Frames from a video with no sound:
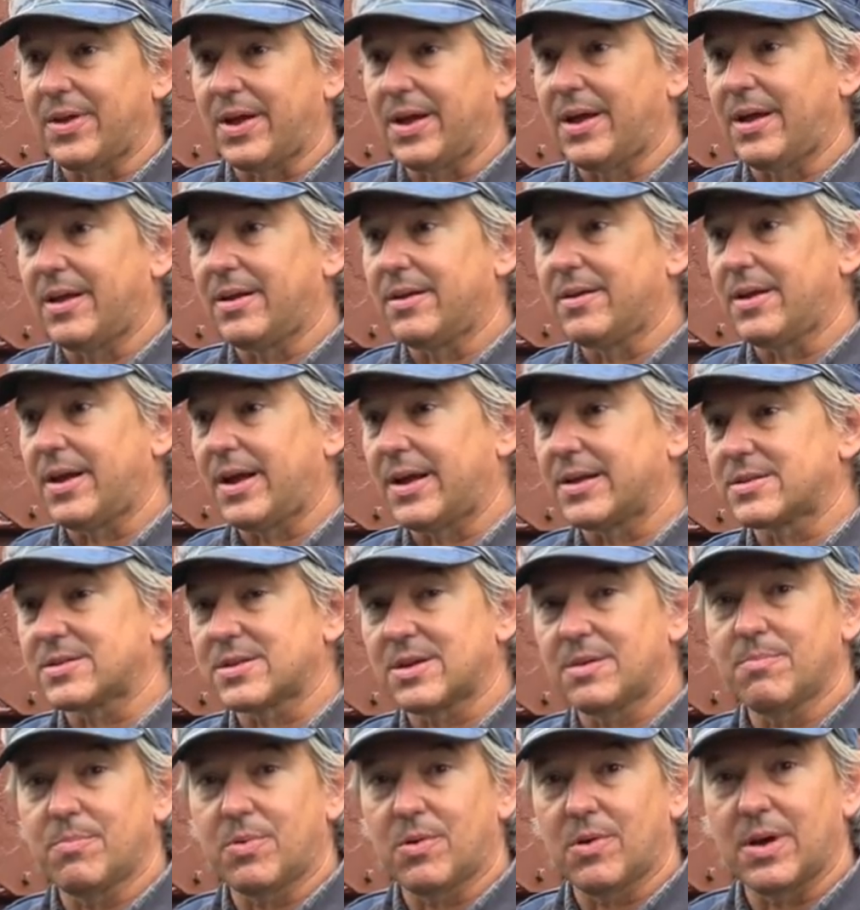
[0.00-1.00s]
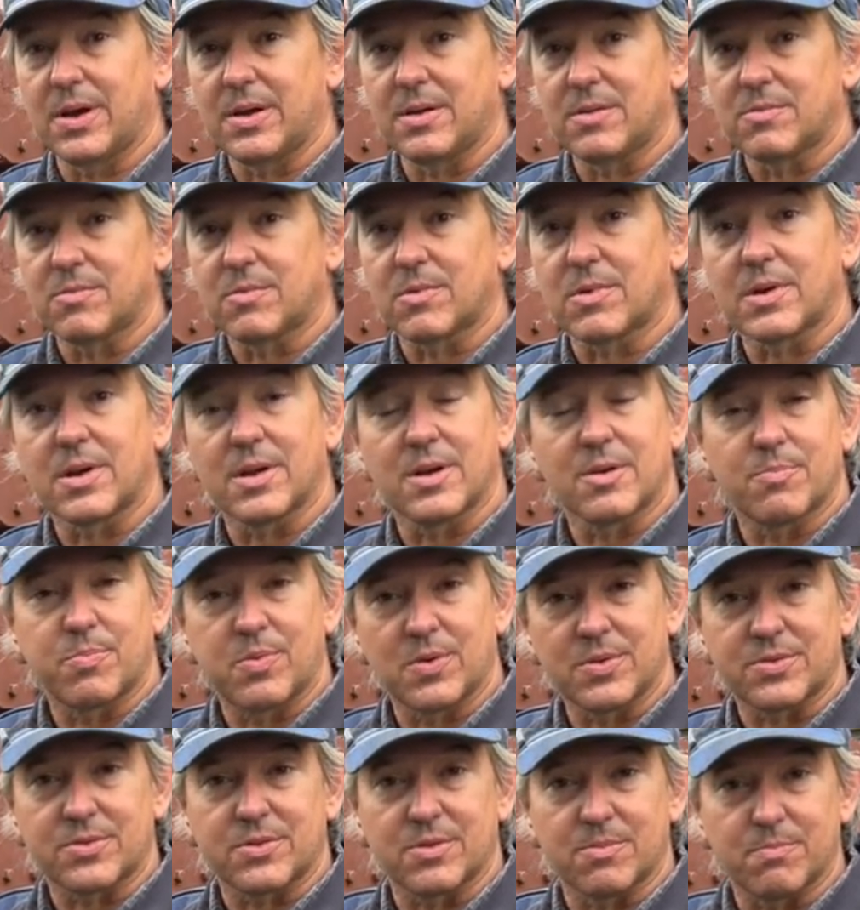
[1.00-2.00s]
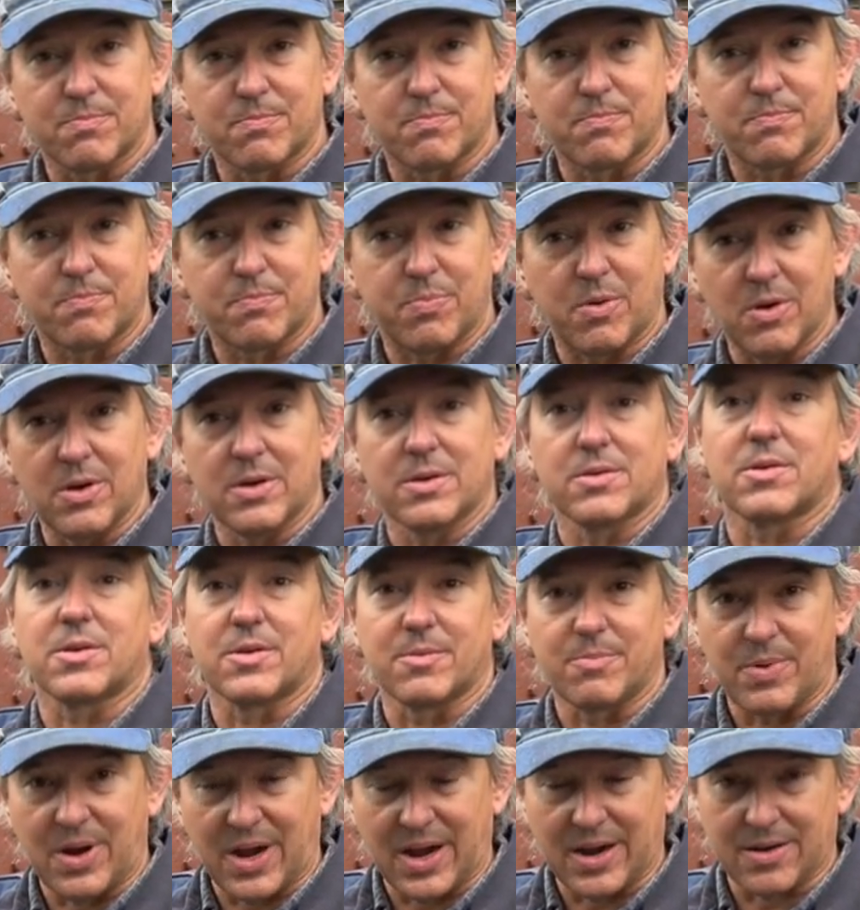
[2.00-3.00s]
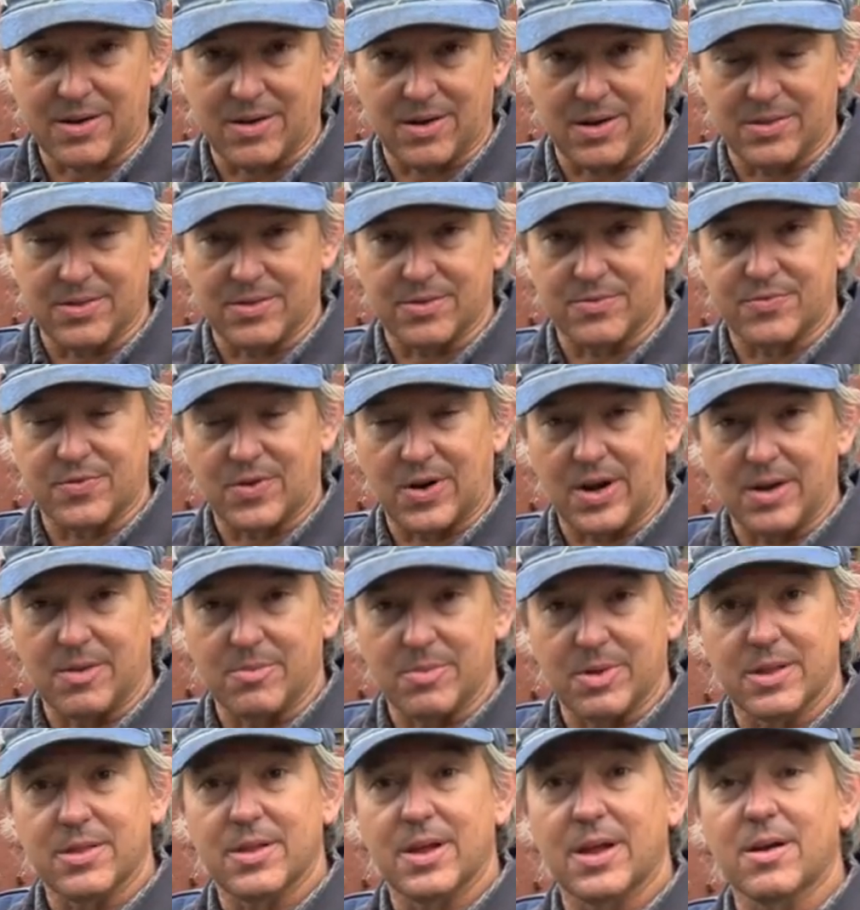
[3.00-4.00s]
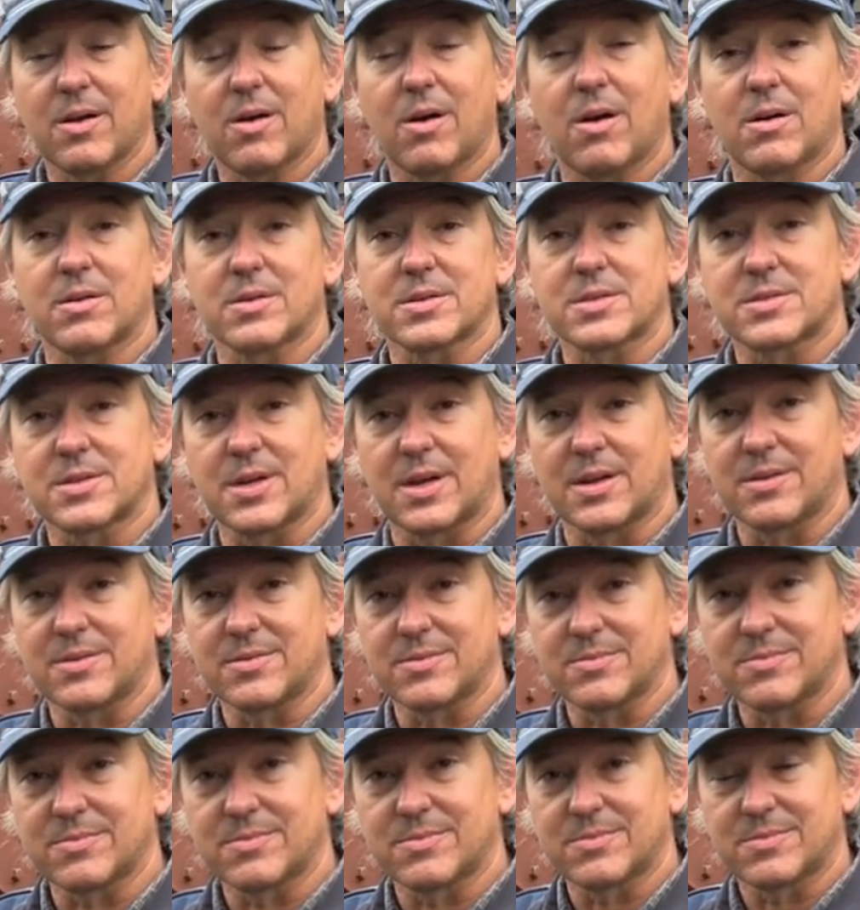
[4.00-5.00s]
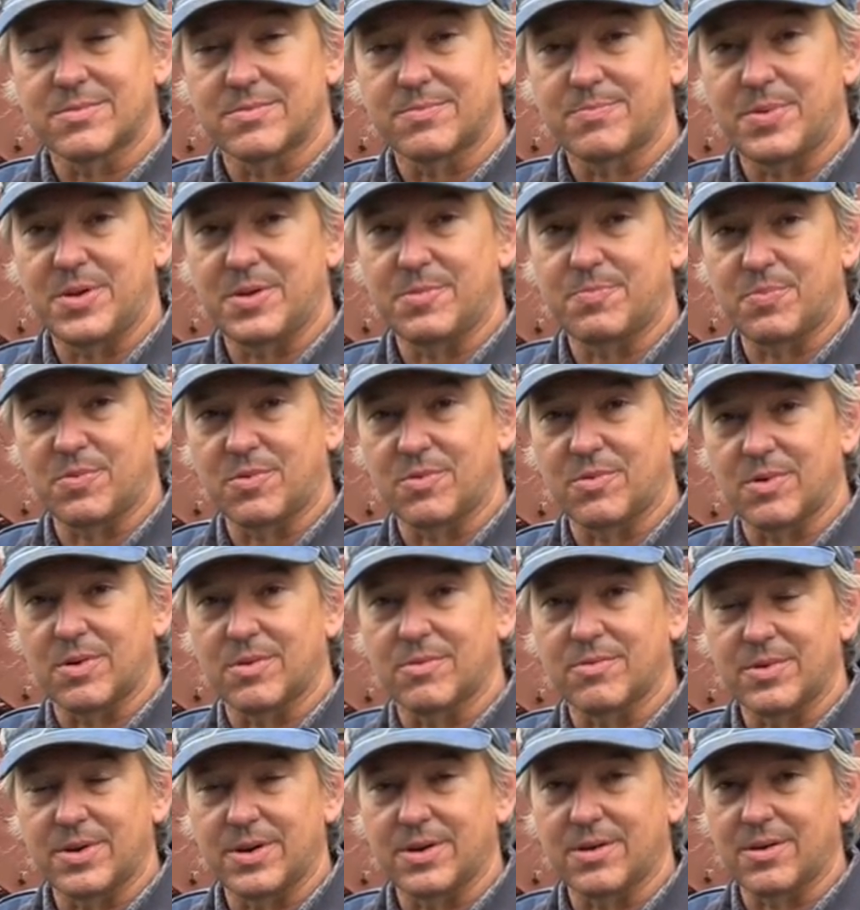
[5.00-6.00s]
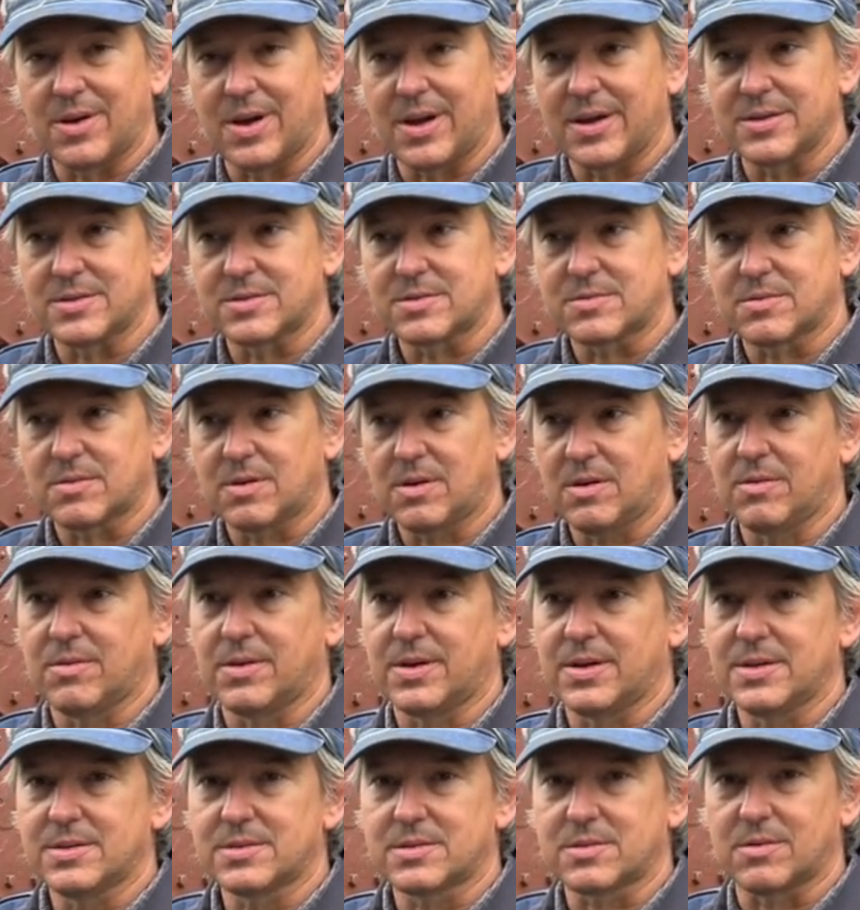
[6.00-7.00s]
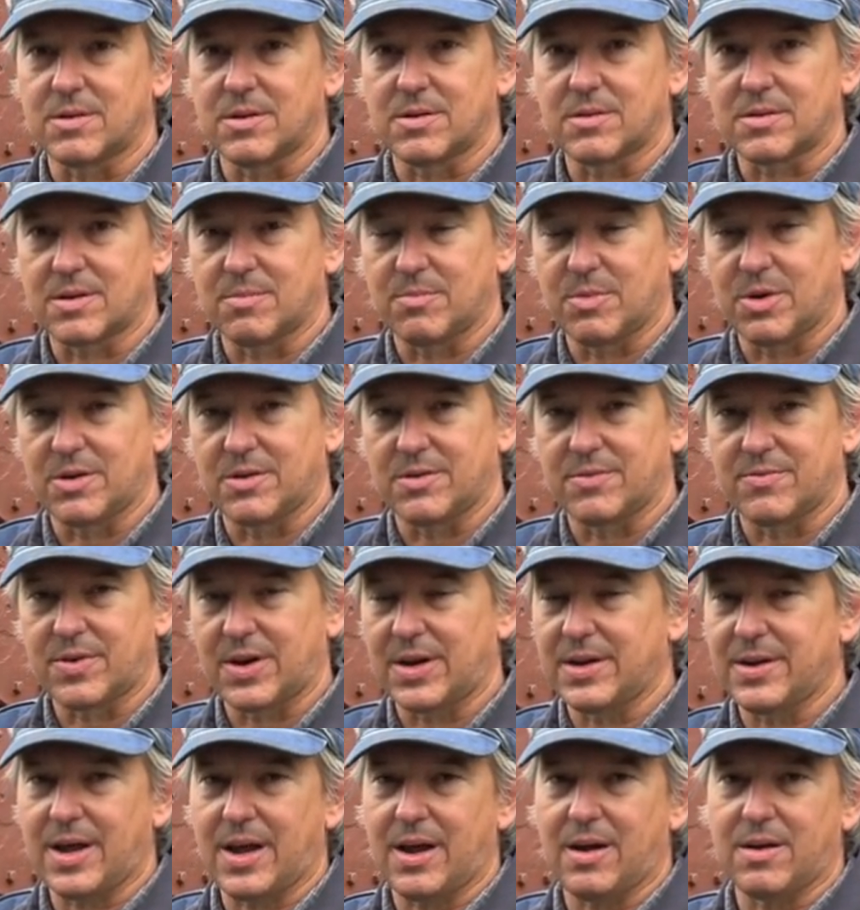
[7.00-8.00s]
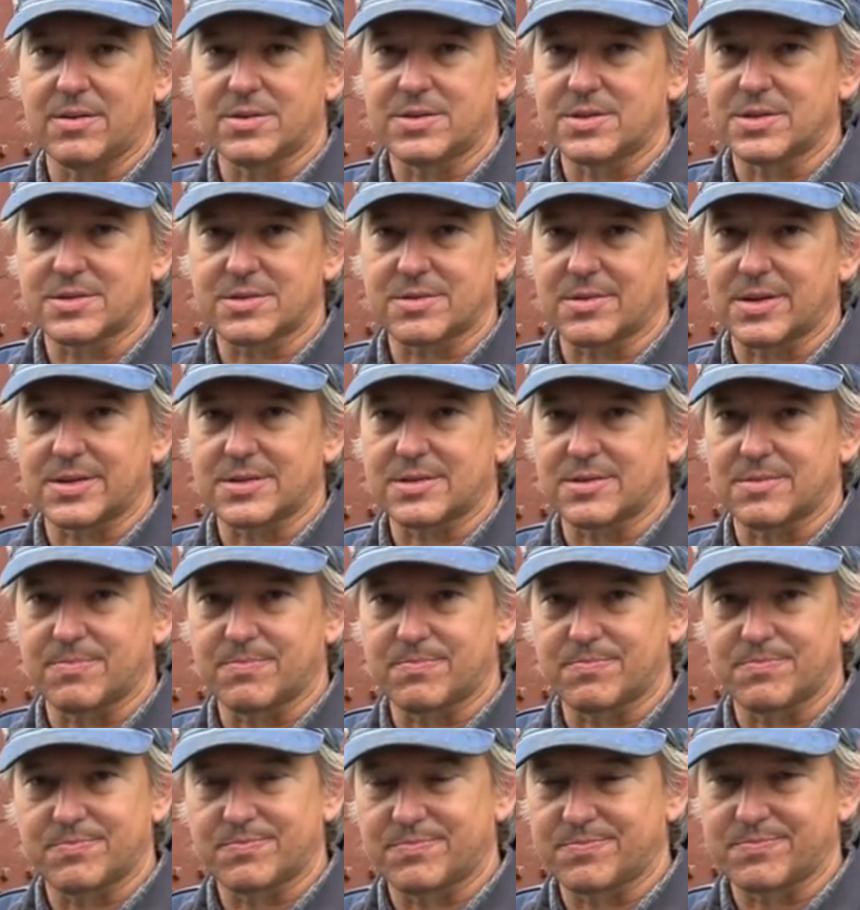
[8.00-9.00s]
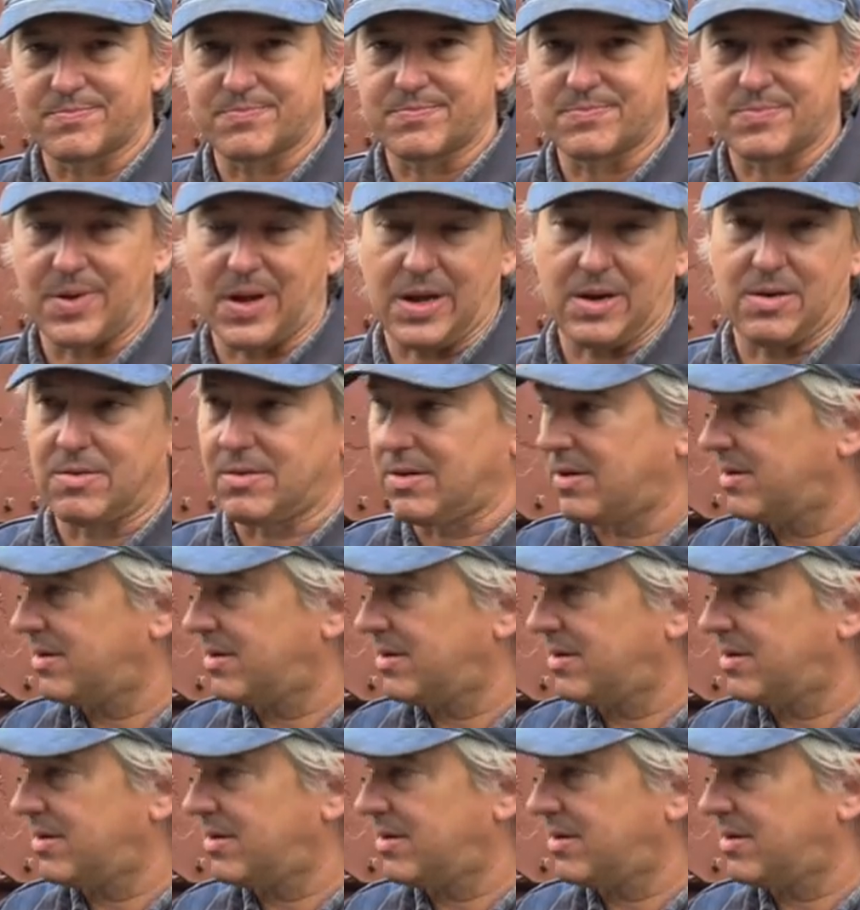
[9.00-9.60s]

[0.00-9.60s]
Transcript: then at some point we're going to put the boiler back on the frame, and then all of a sudden people will realize, oh, it is a locomotive. Right now it just looks, I don't